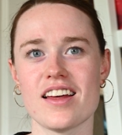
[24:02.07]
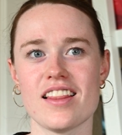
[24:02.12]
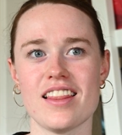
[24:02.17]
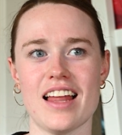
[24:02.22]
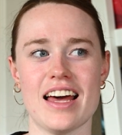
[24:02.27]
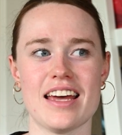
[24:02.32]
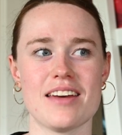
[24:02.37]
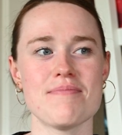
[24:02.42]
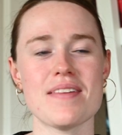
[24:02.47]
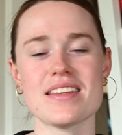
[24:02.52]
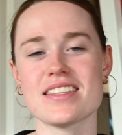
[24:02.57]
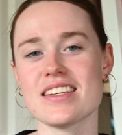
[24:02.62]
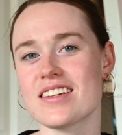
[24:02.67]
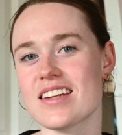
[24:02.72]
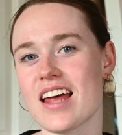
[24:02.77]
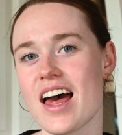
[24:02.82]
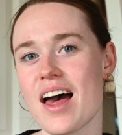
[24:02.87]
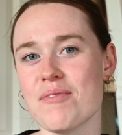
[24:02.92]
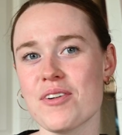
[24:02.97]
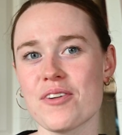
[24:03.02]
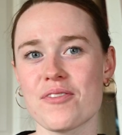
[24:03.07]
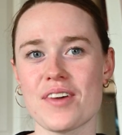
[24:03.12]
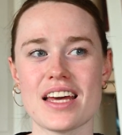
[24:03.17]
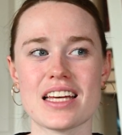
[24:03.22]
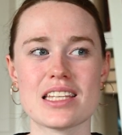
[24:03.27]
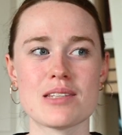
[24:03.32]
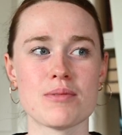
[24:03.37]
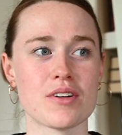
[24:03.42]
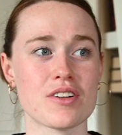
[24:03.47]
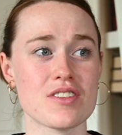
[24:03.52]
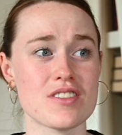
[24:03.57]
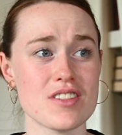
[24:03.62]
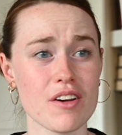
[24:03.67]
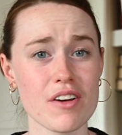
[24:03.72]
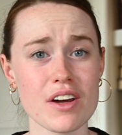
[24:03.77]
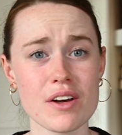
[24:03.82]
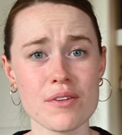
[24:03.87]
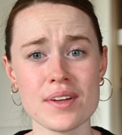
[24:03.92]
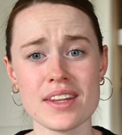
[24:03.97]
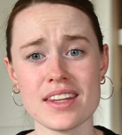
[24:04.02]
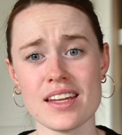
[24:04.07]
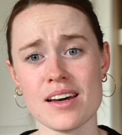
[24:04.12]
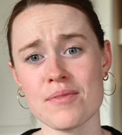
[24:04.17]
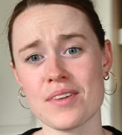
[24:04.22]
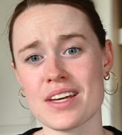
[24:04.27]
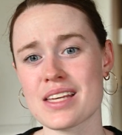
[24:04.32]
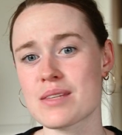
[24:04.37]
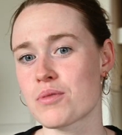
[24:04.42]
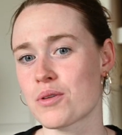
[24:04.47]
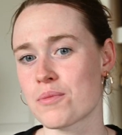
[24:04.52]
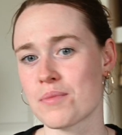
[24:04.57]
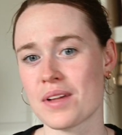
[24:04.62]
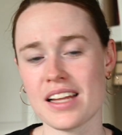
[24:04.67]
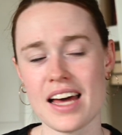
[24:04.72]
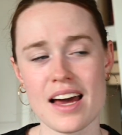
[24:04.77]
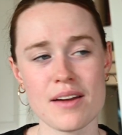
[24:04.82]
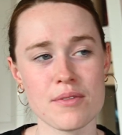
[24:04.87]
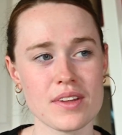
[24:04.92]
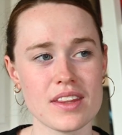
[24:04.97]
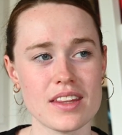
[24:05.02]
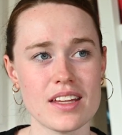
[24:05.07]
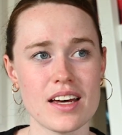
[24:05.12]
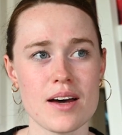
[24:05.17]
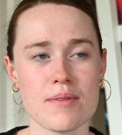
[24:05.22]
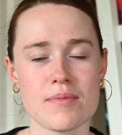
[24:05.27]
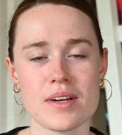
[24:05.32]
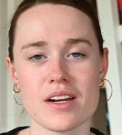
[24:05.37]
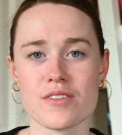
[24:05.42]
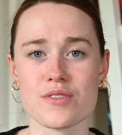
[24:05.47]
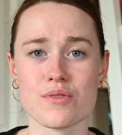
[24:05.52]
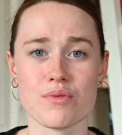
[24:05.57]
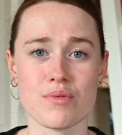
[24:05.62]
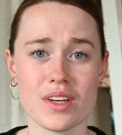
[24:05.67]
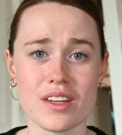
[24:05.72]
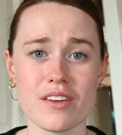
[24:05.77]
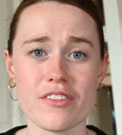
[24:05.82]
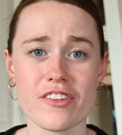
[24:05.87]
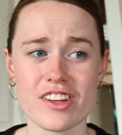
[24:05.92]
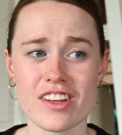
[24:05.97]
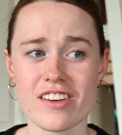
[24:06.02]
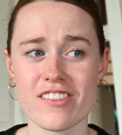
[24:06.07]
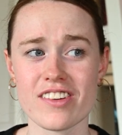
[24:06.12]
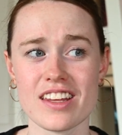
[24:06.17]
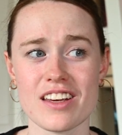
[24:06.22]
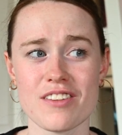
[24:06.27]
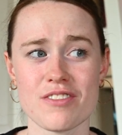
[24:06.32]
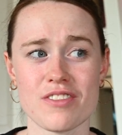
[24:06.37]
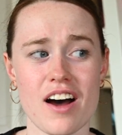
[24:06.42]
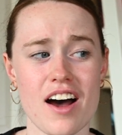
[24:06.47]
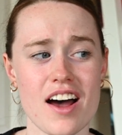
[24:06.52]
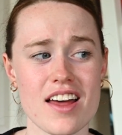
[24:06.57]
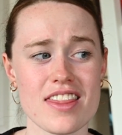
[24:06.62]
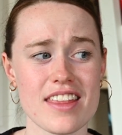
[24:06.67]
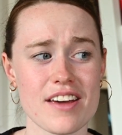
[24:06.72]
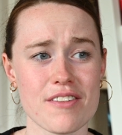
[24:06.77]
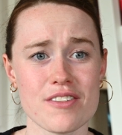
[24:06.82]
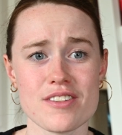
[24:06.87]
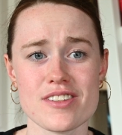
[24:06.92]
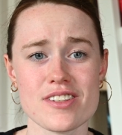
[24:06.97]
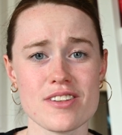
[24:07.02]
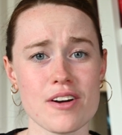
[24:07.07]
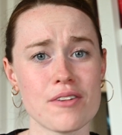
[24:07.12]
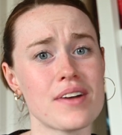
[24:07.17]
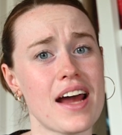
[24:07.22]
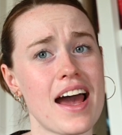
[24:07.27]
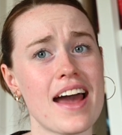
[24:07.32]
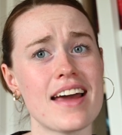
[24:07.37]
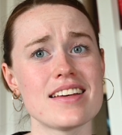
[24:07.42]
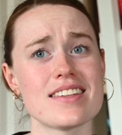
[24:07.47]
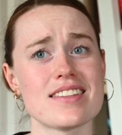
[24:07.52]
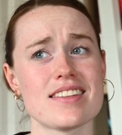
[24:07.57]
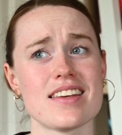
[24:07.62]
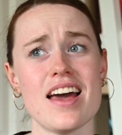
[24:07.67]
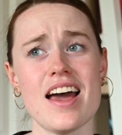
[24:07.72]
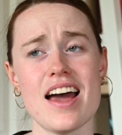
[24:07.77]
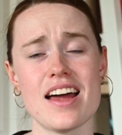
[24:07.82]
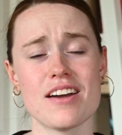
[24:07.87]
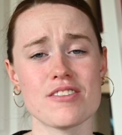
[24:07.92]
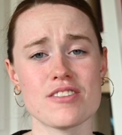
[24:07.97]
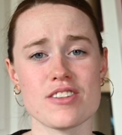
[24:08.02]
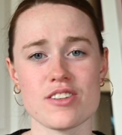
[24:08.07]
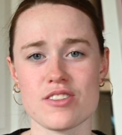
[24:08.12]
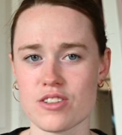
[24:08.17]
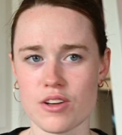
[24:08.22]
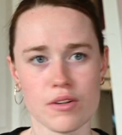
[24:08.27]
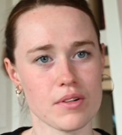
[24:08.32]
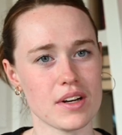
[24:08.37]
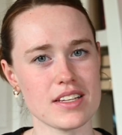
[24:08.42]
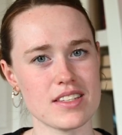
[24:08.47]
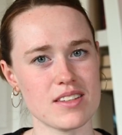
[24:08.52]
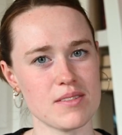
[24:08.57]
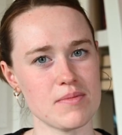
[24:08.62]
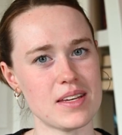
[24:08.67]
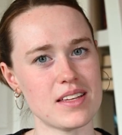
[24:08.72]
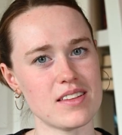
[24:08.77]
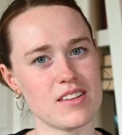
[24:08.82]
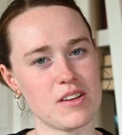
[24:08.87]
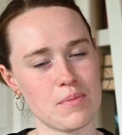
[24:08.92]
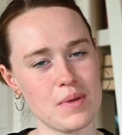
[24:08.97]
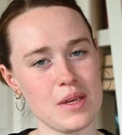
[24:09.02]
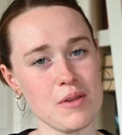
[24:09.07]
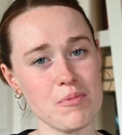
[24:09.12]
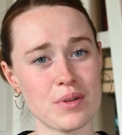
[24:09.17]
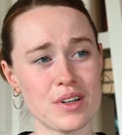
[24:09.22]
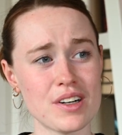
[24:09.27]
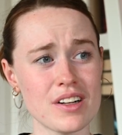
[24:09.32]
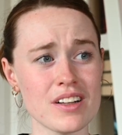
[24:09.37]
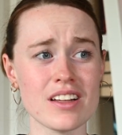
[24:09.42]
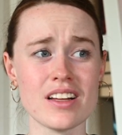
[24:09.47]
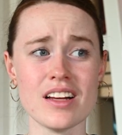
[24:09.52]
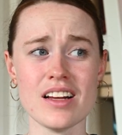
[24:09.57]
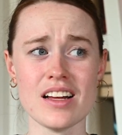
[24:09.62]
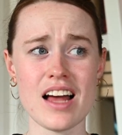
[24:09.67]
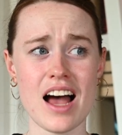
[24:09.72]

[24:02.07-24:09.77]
like messaged them and we explored Zurich with them, we explored Milan with them, and it was really, really, really fun. They were so nice, and it was just so nice to meet new people.